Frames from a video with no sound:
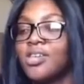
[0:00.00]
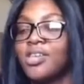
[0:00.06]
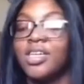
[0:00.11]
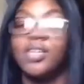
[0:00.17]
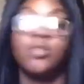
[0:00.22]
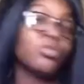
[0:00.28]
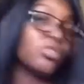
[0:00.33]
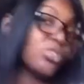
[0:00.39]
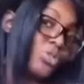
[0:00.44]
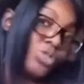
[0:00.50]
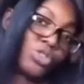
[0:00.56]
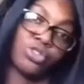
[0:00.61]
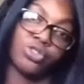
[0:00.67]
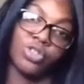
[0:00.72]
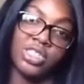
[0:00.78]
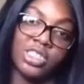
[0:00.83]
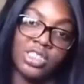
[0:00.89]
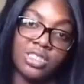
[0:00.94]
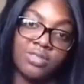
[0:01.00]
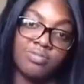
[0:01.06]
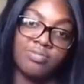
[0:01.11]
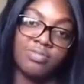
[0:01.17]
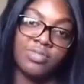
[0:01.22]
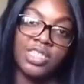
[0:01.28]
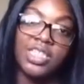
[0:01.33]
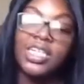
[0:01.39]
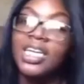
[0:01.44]
It was crazy.
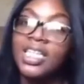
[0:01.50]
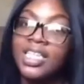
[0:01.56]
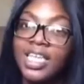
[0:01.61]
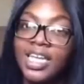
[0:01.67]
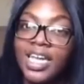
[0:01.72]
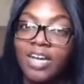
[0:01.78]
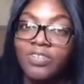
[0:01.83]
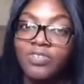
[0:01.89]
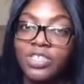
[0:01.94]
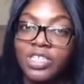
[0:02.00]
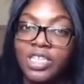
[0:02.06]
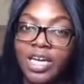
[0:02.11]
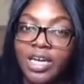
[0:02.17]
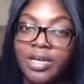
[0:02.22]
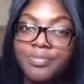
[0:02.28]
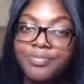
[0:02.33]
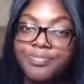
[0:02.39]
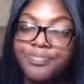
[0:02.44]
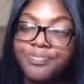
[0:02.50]
And then after that,